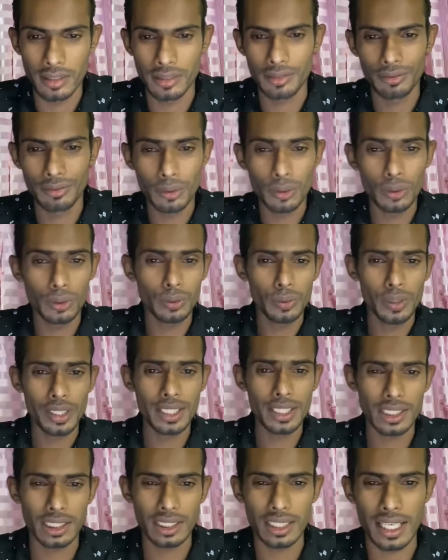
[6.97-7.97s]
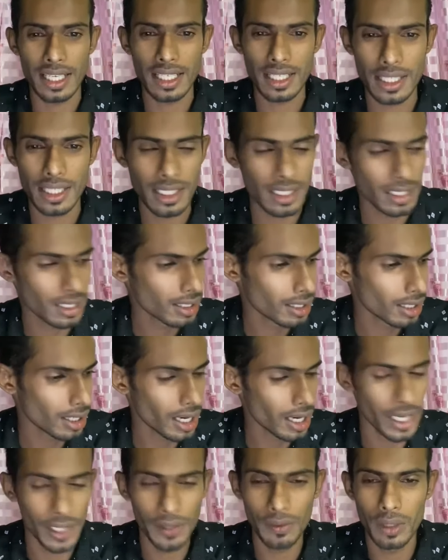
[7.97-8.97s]
For today's class,
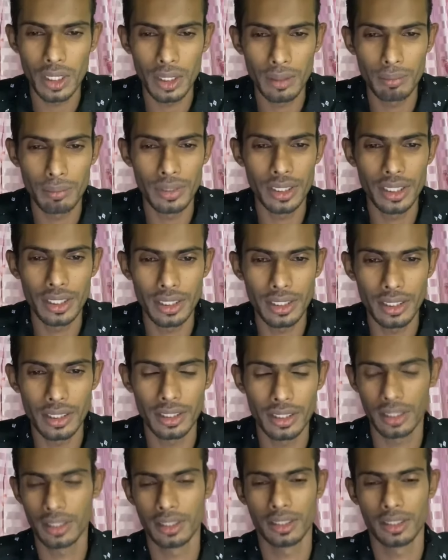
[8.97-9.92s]
I will be